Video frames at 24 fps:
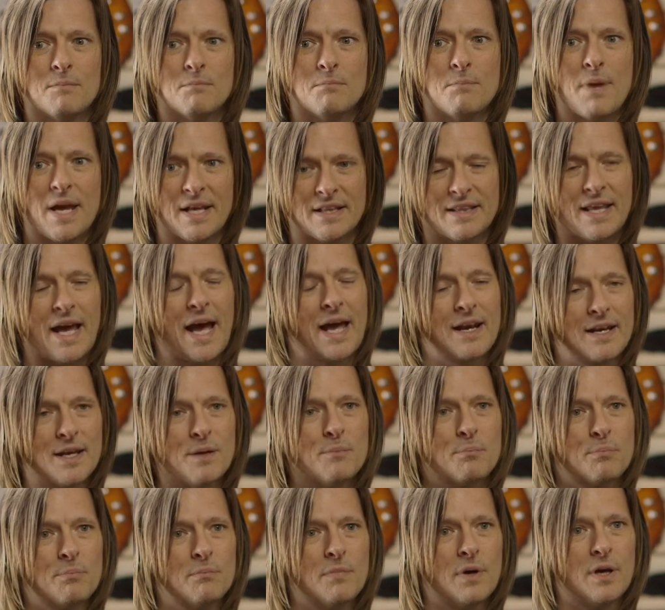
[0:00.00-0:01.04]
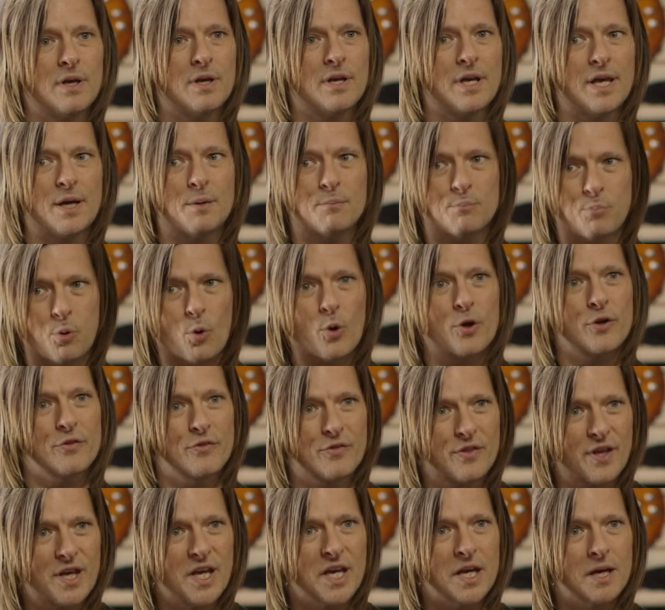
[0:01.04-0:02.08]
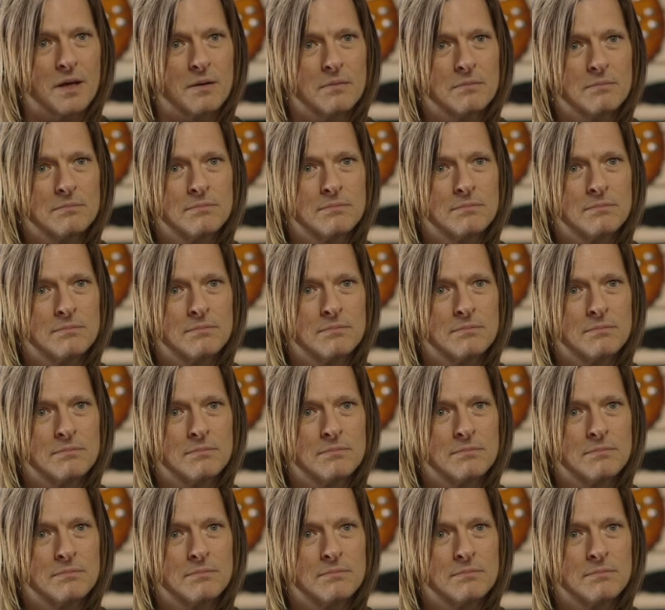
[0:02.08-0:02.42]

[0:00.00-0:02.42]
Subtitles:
make that an important thing.